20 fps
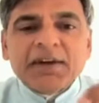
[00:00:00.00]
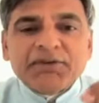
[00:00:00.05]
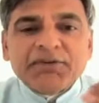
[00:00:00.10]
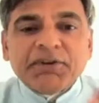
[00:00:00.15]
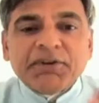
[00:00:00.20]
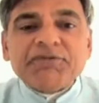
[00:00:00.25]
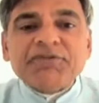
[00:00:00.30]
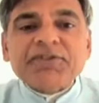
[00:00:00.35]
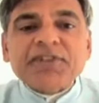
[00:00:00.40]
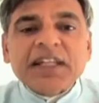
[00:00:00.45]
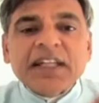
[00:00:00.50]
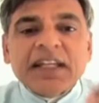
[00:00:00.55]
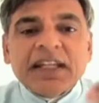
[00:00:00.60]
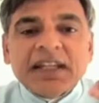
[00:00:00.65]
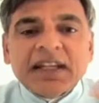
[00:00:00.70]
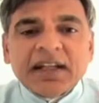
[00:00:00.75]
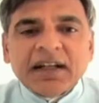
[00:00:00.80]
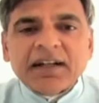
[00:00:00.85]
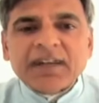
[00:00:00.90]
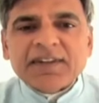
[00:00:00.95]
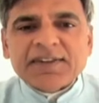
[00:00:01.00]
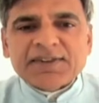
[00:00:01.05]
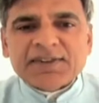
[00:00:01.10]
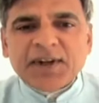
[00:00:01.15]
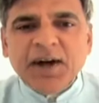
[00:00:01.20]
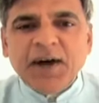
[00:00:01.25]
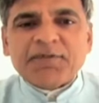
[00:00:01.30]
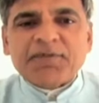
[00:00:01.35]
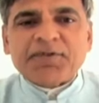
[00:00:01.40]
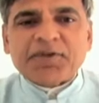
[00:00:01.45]
15 years
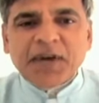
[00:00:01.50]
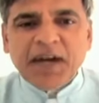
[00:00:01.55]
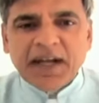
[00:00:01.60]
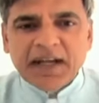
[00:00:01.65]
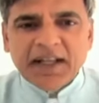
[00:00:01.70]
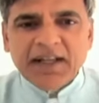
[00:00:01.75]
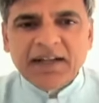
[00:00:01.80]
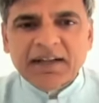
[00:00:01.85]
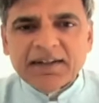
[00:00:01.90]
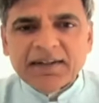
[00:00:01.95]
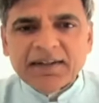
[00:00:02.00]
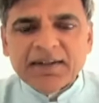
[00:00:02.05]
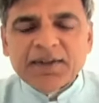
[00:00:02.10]
of trading